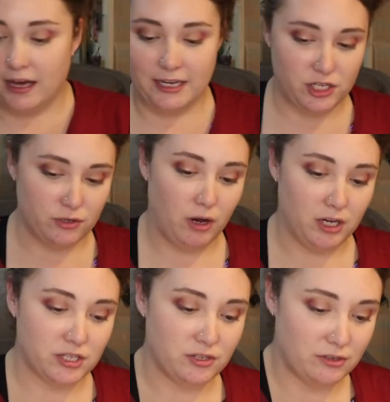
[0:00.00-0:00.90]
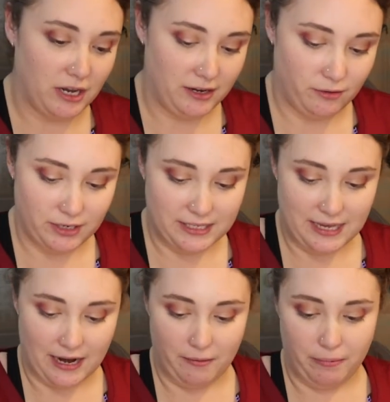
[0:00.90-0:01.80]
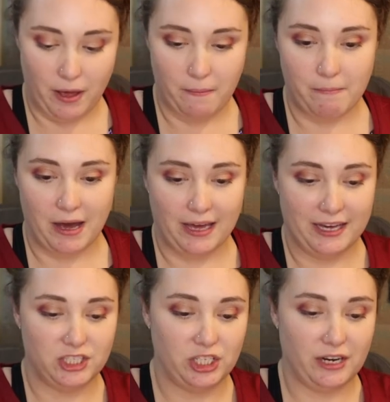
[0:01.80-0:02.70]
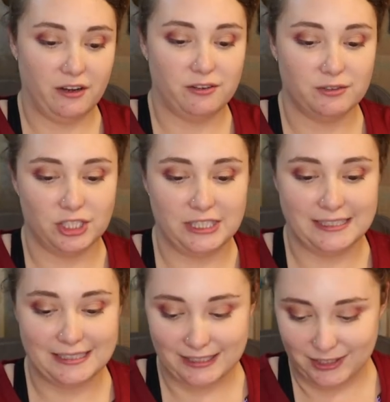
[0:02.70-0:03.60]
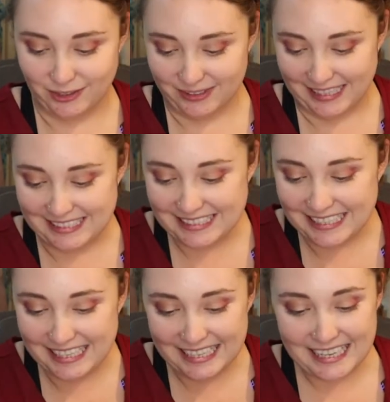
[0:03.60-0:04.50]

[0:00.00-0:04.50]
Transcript: I do also kind of want to set up my agenda. Oh geez, this is so dusty.